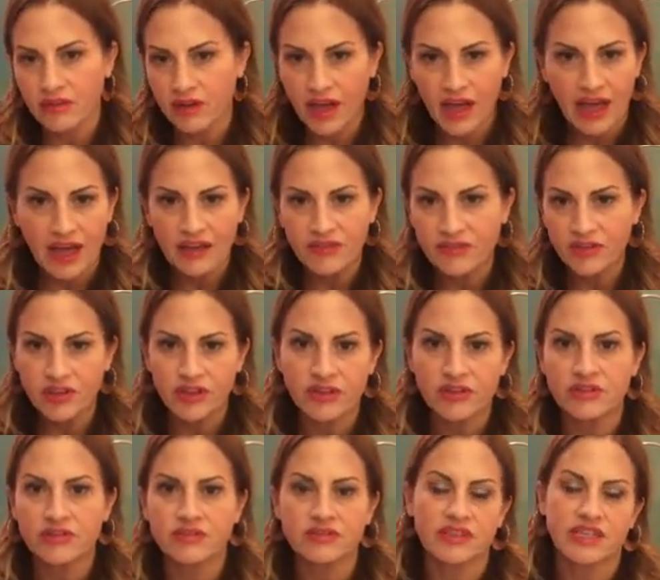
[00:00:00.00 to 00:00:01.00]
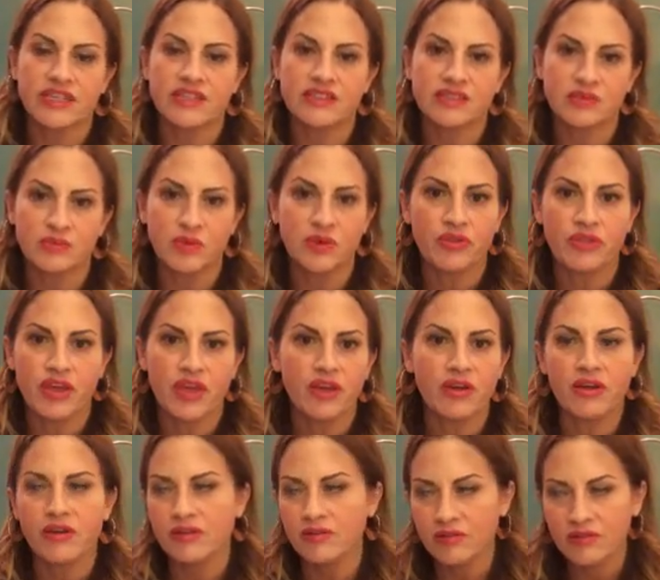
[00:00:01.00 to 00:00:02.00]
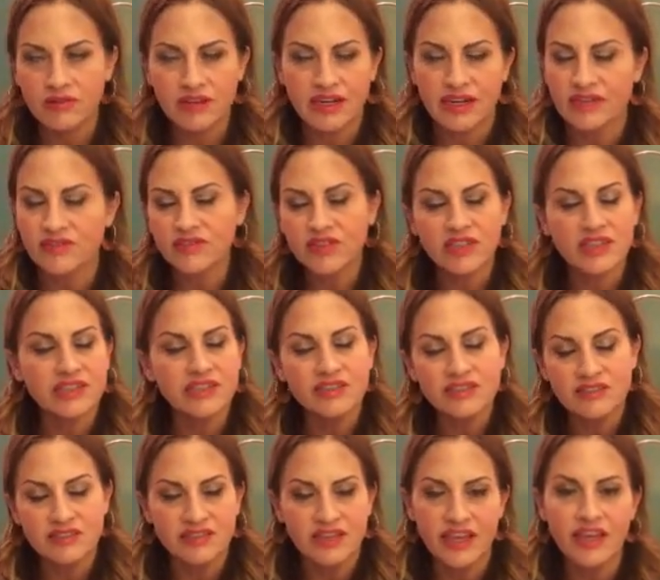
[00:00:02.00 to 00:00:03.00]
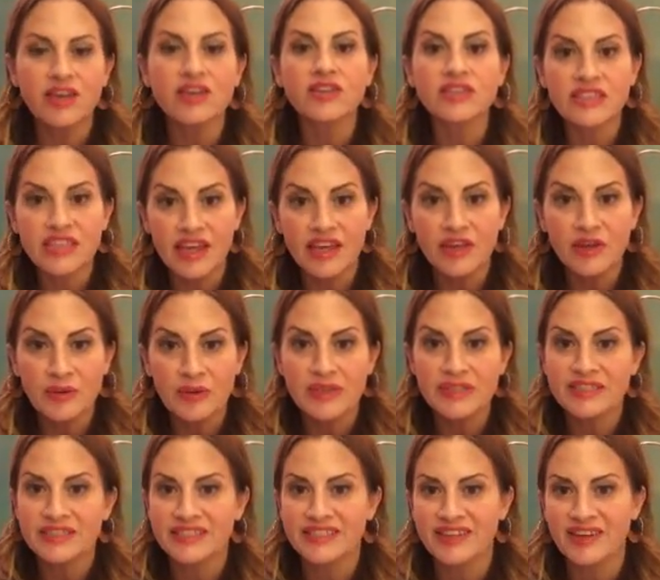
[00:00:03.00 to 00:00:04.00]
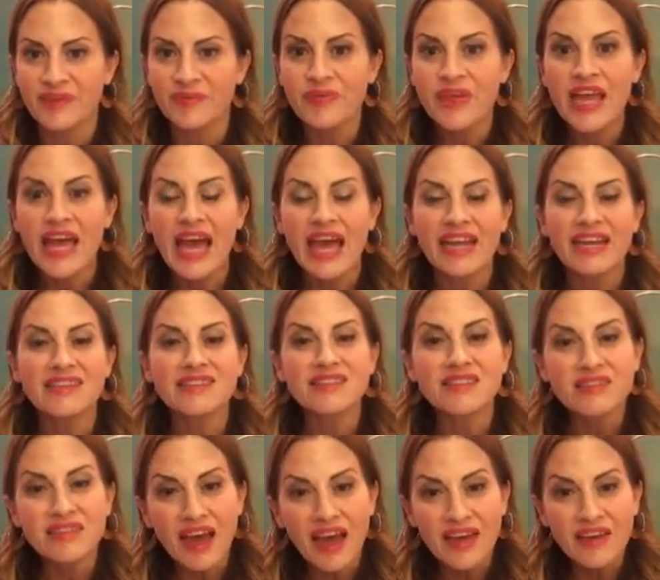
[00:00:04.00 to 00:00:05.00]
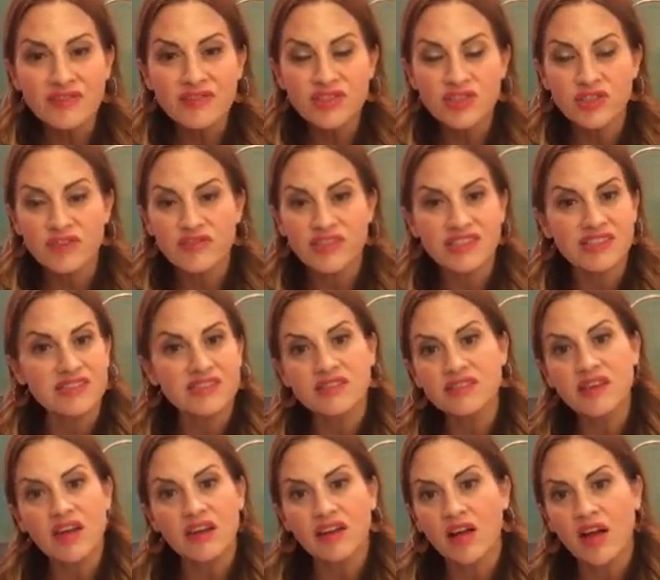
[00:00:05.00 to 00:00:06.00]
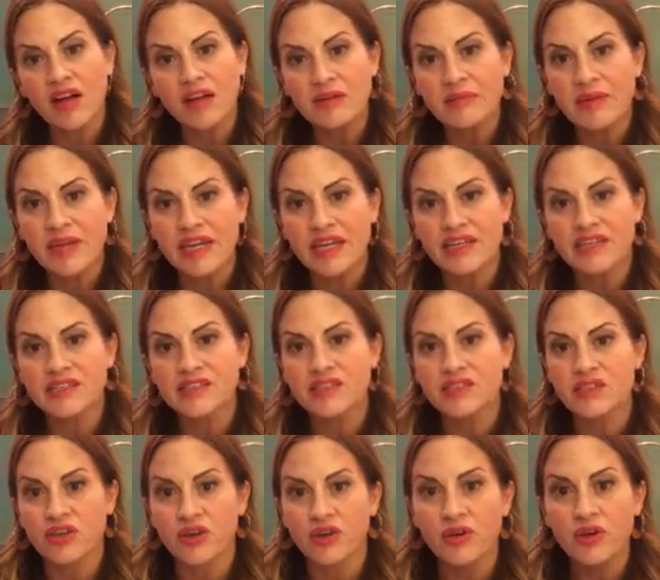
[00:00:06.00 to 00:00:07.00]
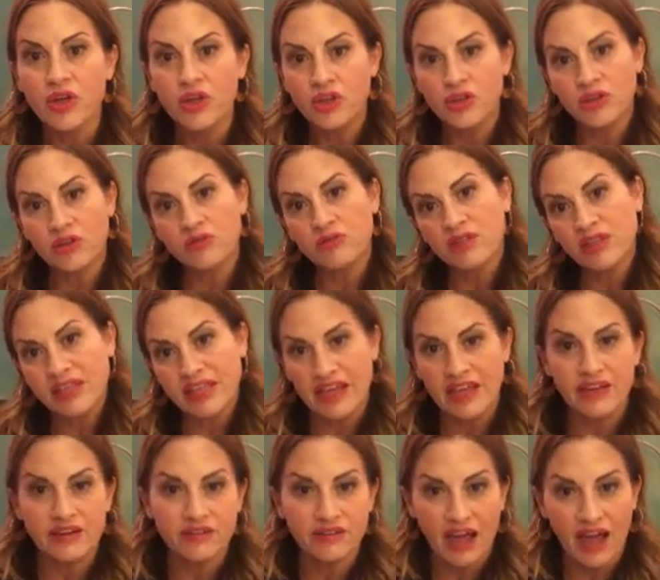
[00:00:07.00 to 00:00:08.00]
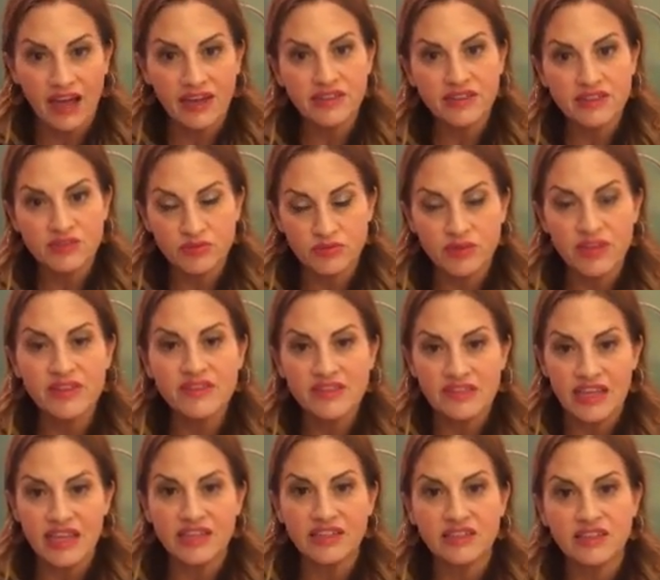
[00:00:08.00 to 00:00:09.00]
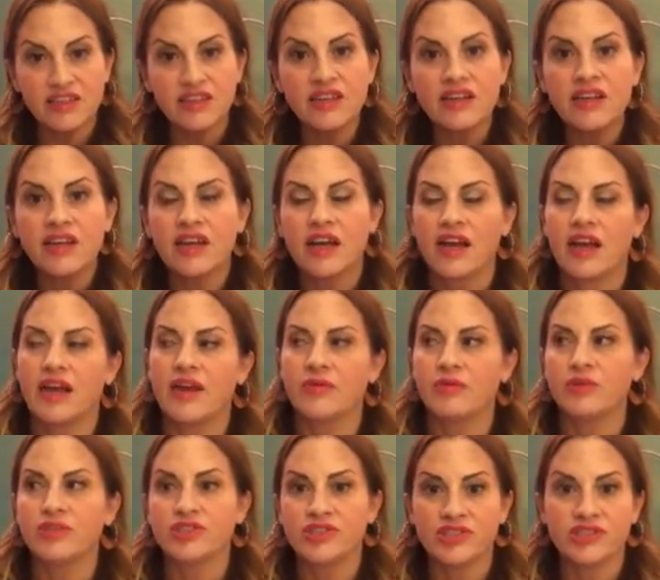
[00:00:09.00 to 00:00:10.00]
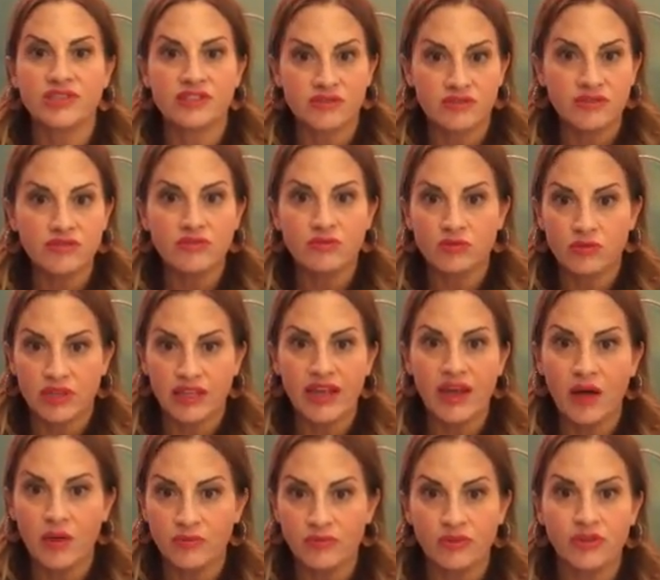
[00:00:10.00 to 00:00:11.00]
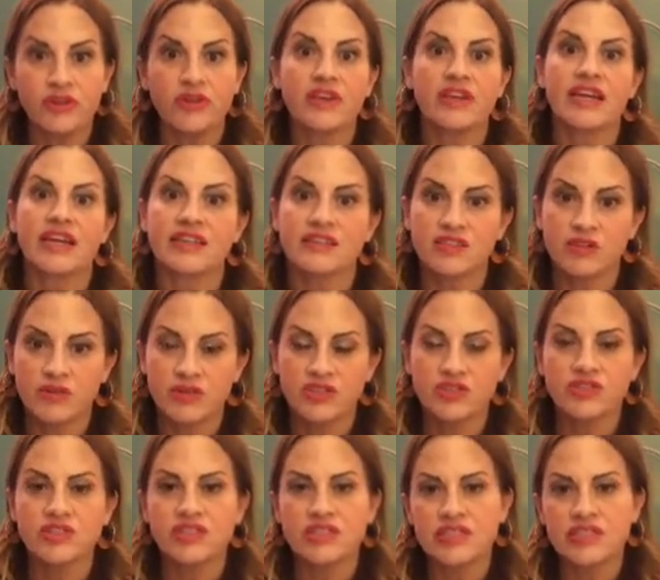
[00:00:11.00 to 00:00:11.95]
have your lean smoothie or whatever. He'll tell you what to do. And it's a live service. It's not automated. So you can really interact with Xander, which is really helpful. You can ask questions,